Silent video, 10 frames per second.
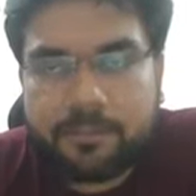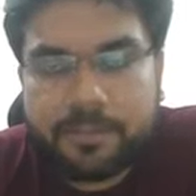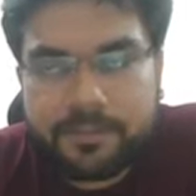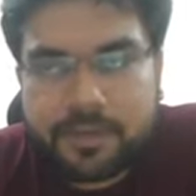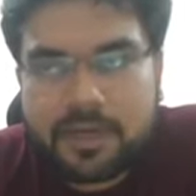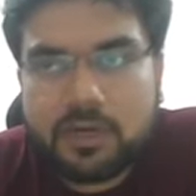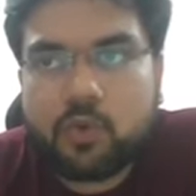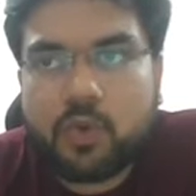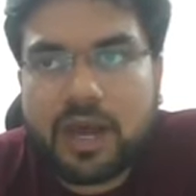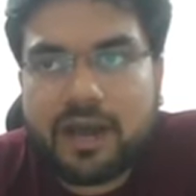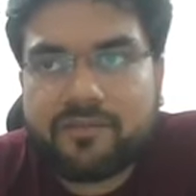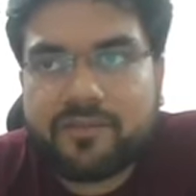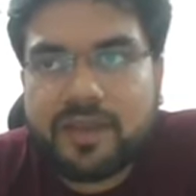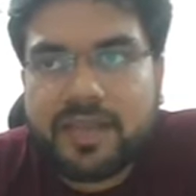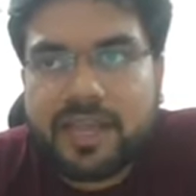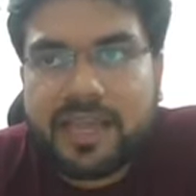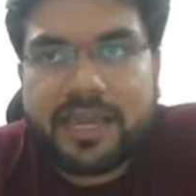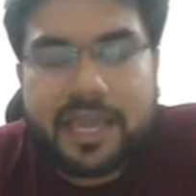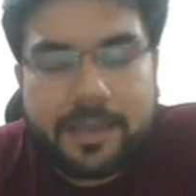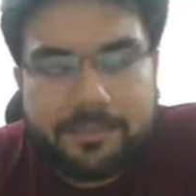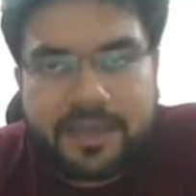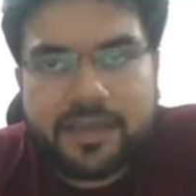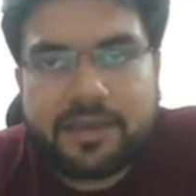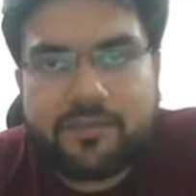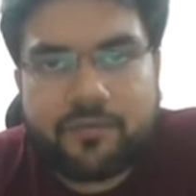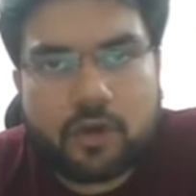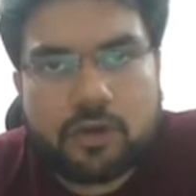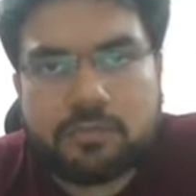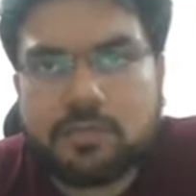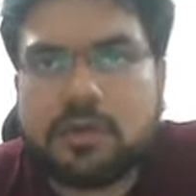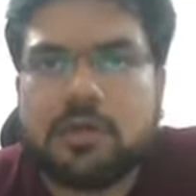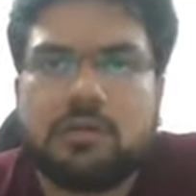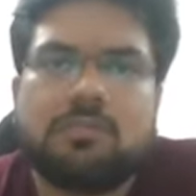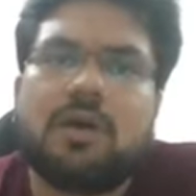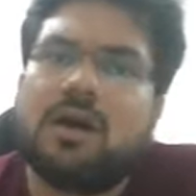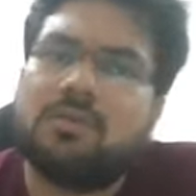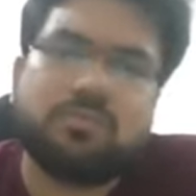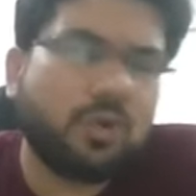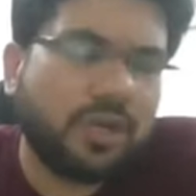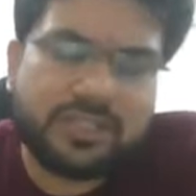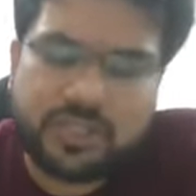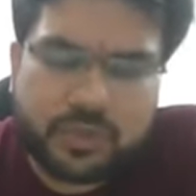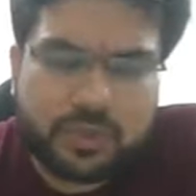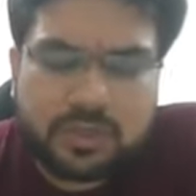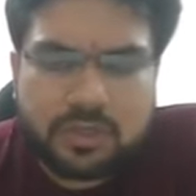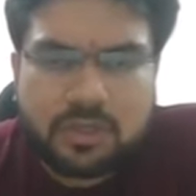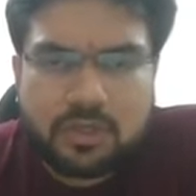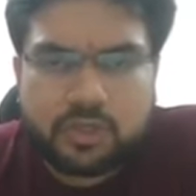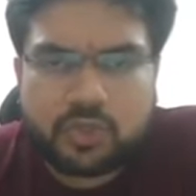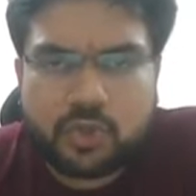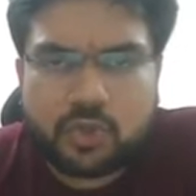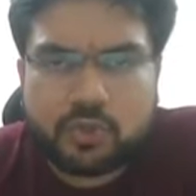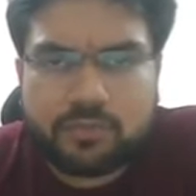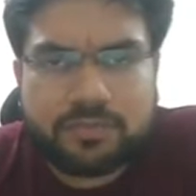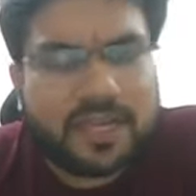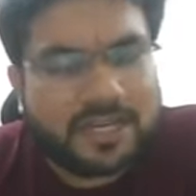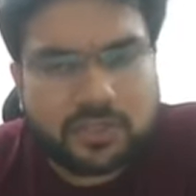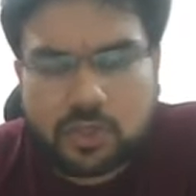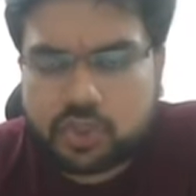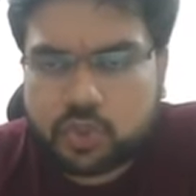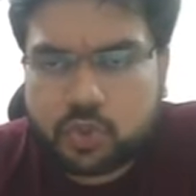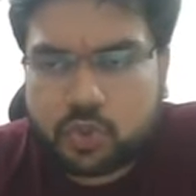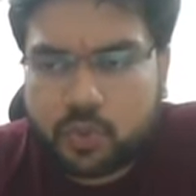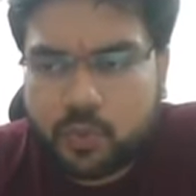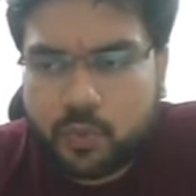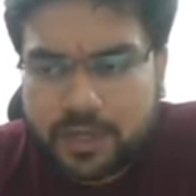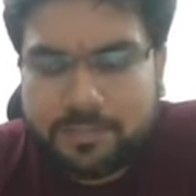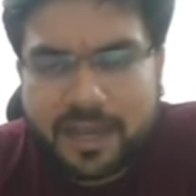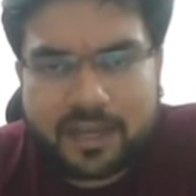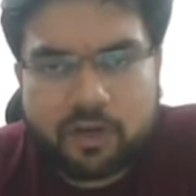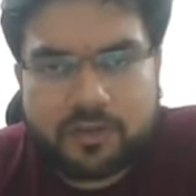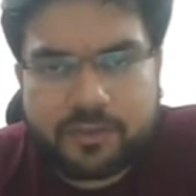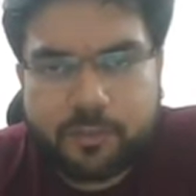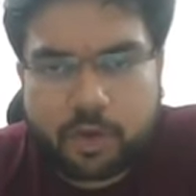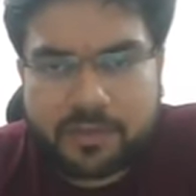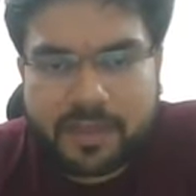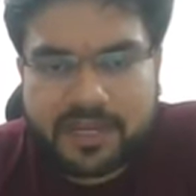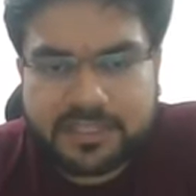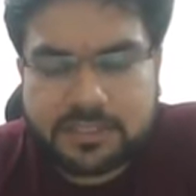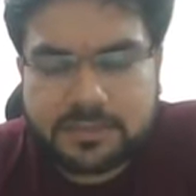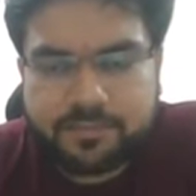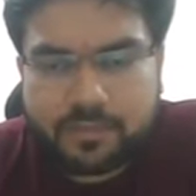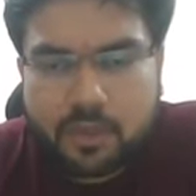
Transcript: people who have an MBA from a good institute. So that is also one background of the product managers.